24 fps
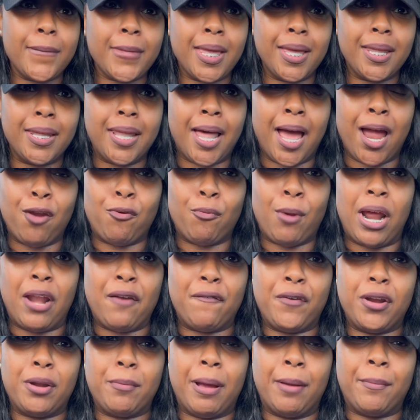like right in
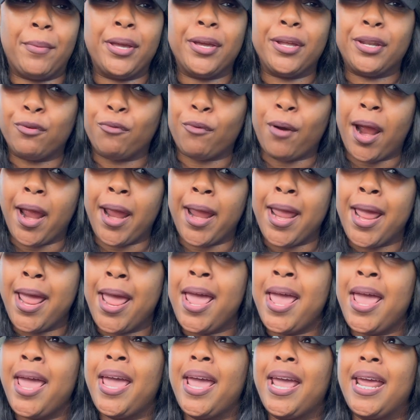front of my building, right?
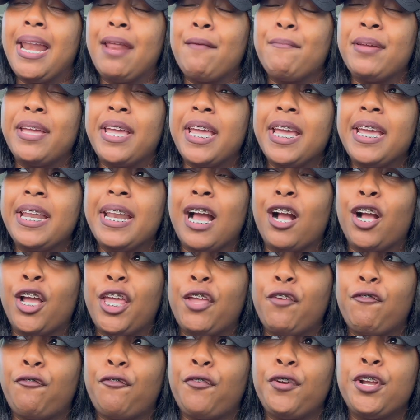And they began a
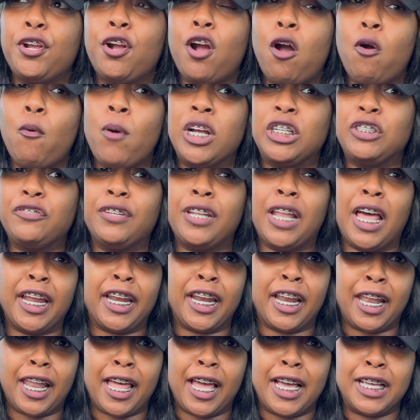free car wash for like the
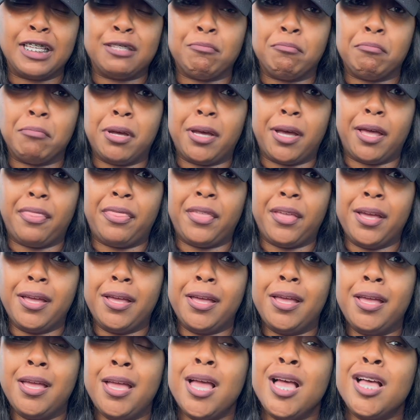last month.
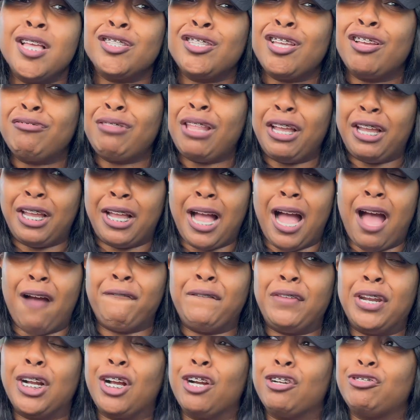So I think I'm
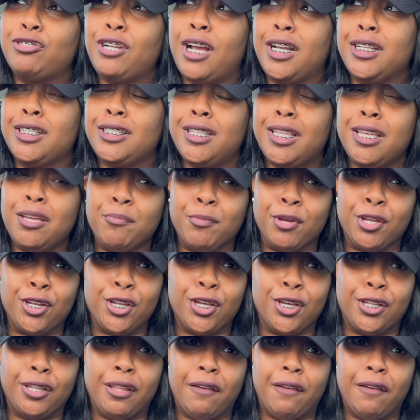finna go try to steam another